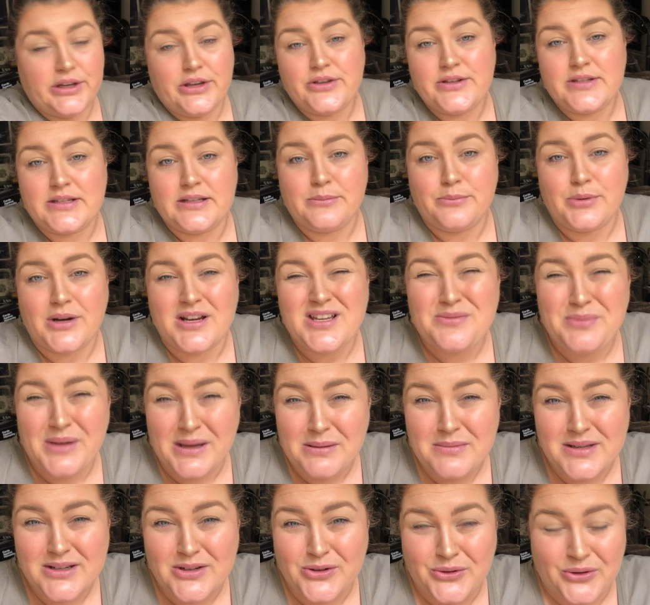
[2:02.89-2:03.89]
using pressed
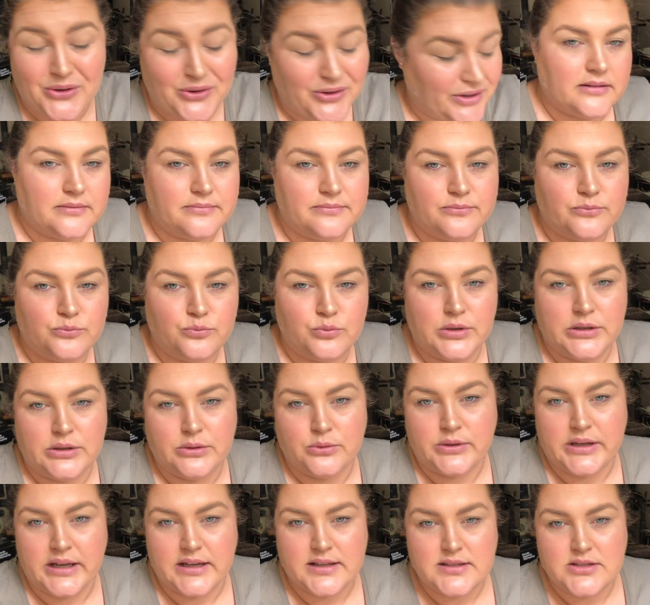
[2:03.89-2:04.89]
pigment or not.
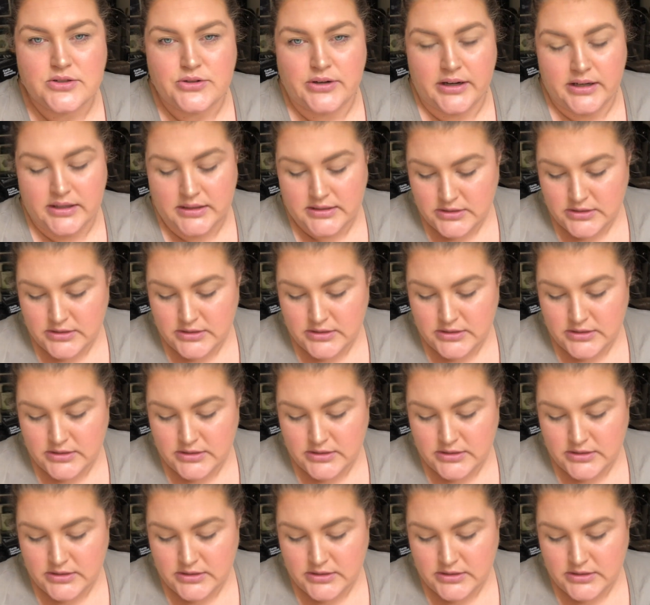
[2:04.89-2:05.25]
We'll get straight